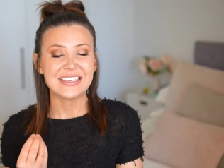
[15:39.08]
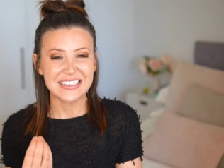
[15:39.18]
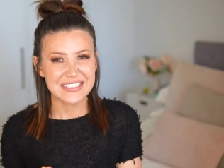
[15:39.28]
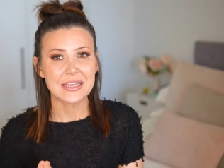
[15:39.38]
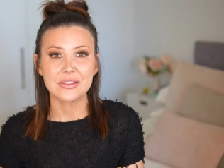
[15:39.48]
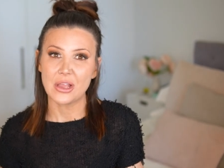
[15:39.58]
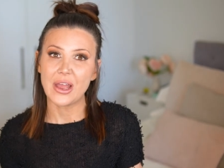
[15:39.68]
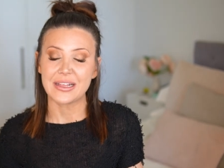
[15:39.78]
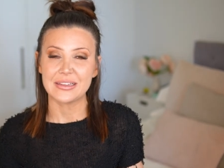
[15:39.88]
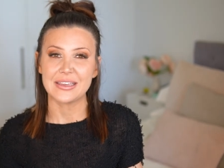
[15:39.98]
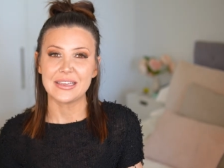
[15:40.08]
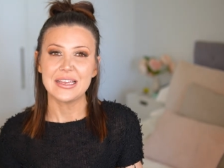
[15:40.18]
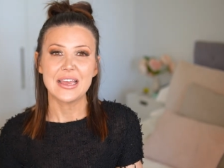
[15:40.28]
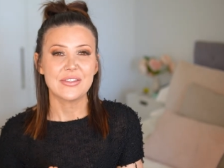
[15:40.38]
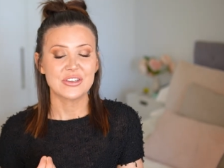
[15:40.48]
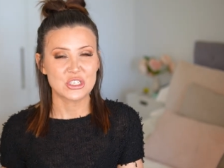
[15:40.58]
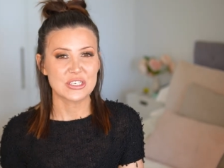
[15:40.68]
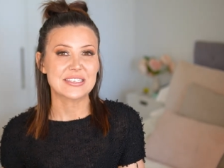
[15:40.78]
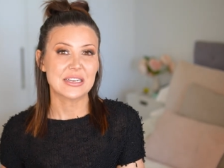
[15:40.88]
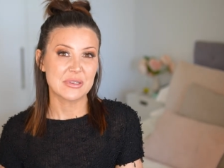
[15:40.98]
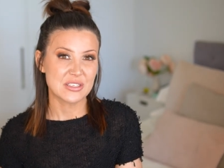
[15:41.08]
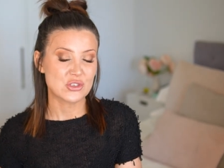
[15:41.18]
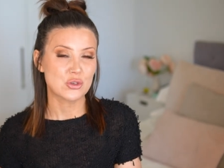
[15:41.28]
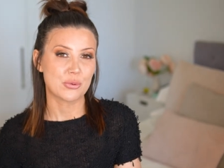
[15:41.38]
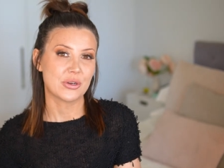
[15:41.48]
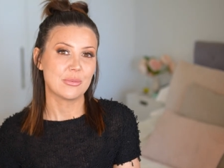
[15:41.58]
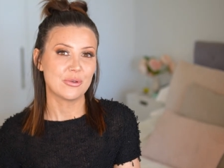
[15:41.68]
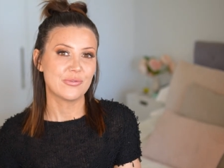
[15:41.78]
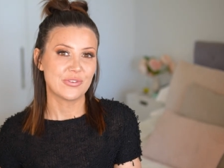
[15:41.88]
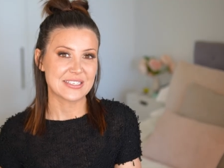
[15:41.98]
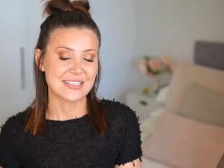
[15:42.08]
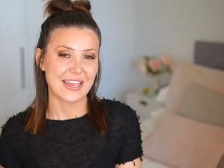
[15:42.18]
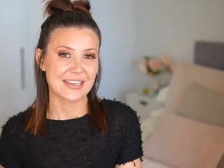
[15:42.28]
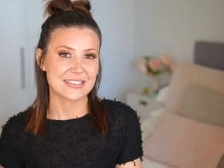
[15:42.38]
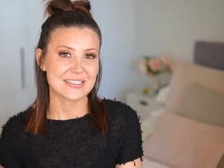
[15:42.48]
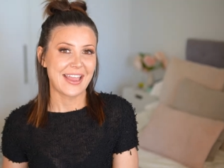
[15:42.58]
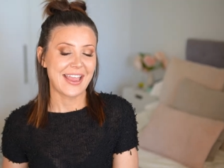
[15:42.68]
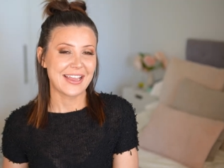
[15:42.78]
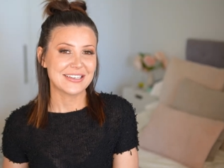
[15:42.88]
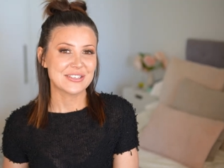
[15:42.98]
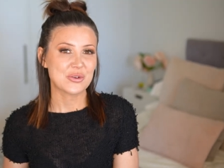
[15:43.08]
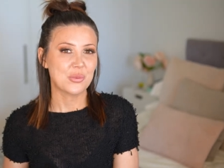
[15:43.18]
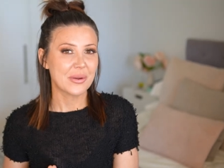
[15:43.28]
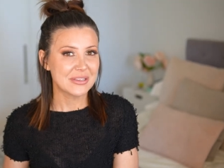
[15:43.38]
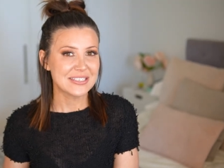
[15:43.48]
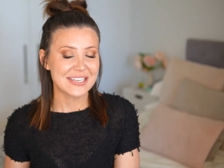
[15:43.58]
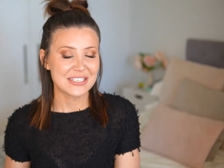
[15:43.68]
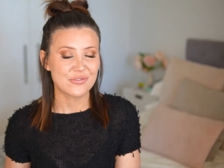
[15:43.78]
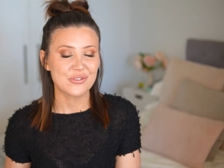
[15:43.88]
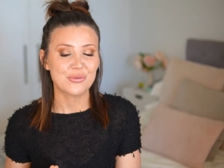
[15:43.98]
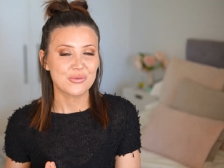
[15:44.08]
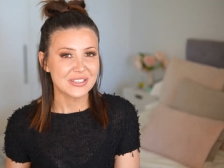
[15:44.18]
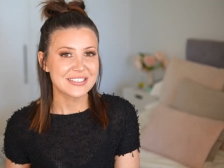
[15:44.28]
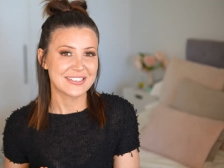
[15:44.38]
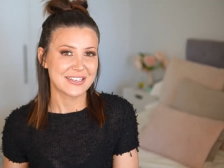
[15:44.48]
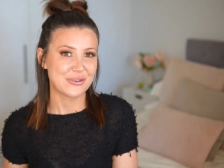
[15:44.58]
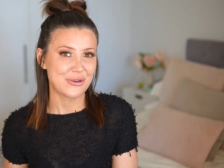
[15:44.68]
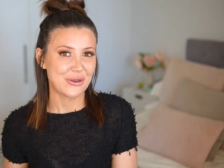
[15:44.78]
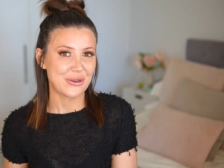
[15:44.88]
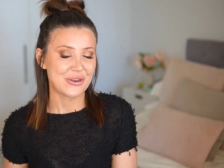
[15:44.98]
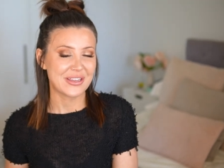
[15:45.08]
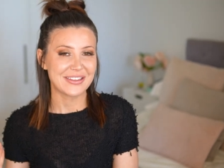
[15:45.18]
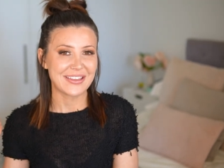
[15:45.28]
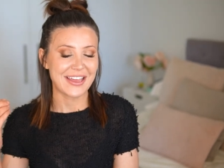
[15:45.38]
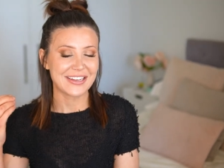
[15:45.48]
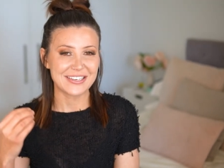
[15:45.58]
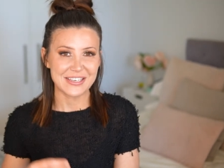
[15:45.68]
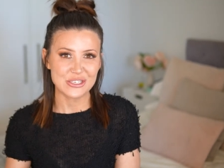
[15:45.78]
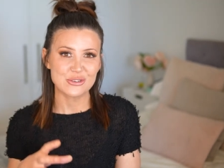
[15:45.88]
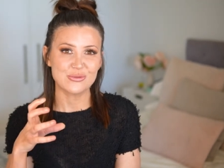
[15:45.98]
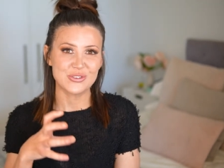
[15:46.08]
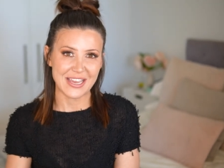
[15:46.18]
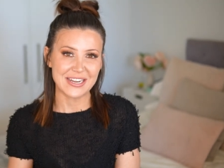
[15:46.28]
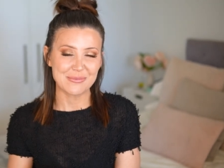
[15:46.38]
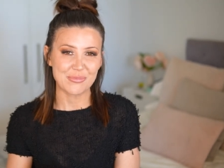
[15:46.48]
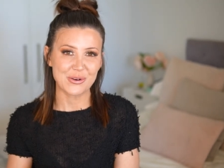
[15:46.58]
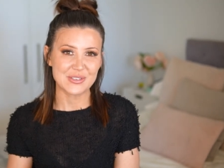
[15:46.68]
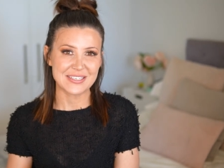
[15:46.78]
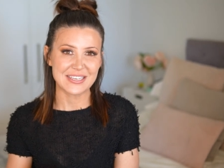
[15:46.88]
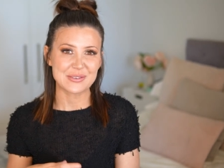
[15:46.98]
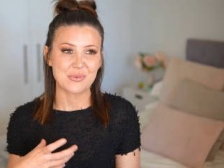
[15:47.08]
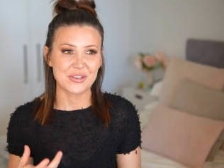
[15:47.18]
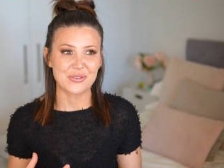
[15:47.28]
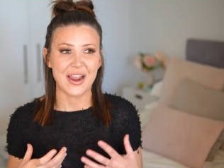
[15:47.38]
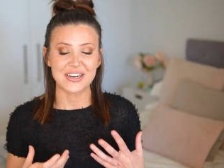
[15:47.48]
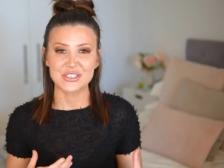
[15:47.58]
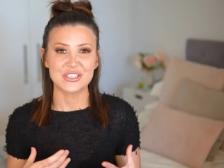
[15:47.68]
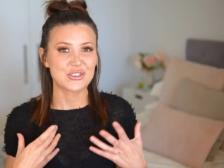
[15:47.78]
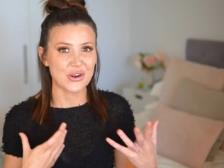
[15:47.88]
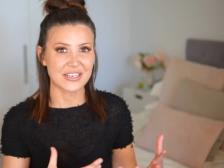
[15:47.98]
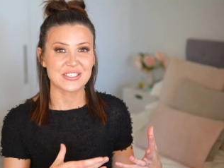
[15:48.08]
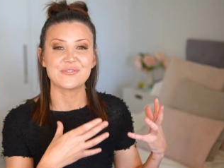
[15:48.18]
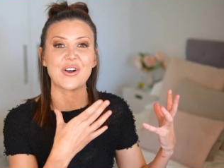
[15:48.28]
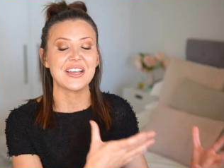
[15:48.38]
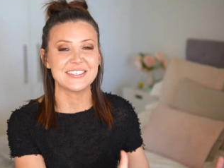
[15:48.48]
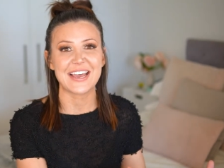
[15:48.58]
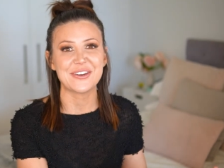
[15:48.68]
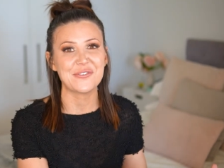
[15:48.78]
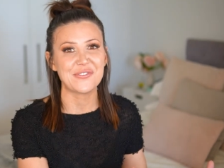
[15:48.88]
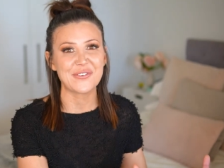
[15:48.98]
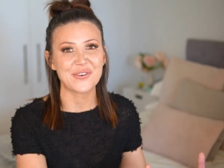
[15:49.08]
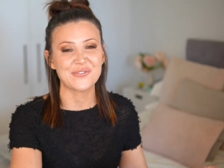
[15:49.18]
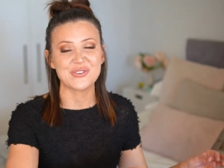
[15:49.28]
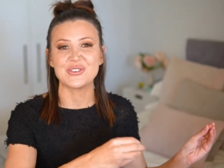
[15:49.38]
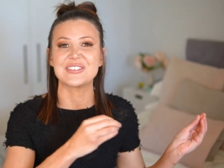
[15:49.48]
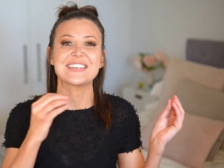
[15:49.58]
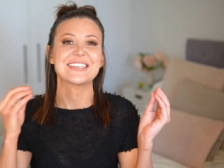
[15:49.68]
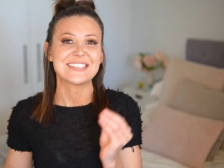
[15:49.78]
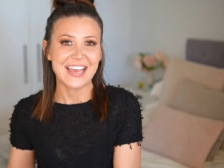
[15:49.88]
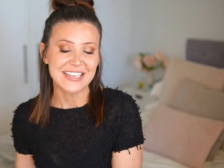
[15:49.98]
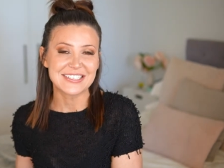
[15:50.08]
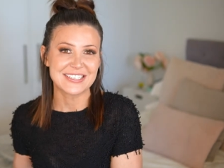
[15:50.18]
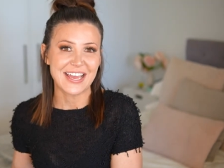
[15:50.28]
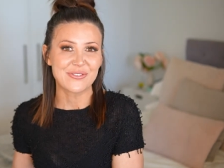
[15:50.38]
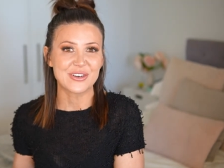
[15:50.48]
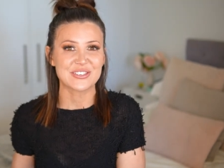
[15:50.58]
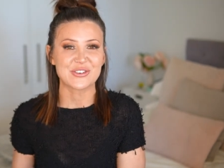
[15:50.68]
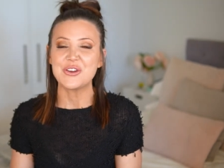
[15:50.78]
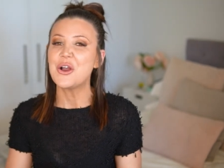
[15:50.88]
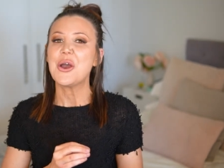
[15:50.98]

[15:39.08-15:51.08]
it's unlikely that she's going to be super in the mood for sex. And women tend to feel really seen and heard in that initial dating process, when you're actually trying to find out her favorite food so you can take her to that restaurant